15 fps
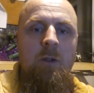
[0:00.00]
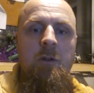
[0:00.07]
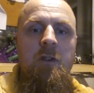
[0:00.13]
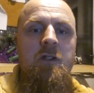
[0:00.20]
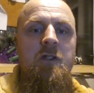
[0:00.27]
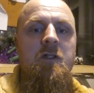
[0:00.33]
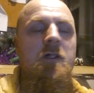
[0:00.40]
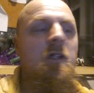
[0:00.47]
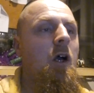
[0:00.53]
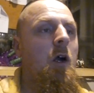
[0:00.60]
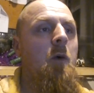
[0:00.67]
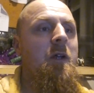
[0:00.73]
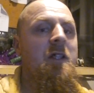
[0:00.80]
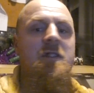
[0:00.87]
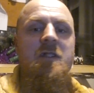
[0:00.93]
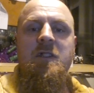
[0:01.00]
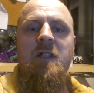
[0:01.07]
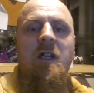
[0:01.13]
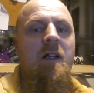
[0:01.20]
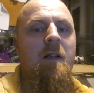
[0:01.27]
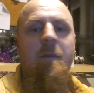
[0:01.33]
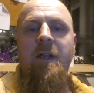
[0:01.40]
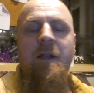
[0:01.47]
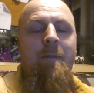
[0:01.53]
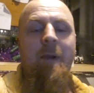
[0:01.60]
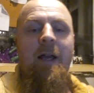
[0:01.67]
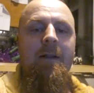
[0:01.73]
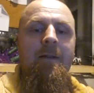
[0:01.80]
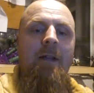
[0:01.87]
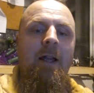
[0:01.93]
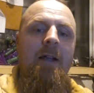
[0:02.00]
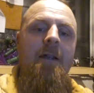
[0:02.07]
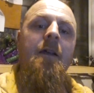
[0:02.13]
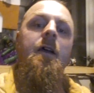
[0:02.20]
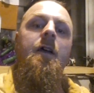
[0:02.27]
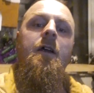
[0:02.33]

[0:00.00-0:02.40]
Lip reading: just know it's gonna be a bad day.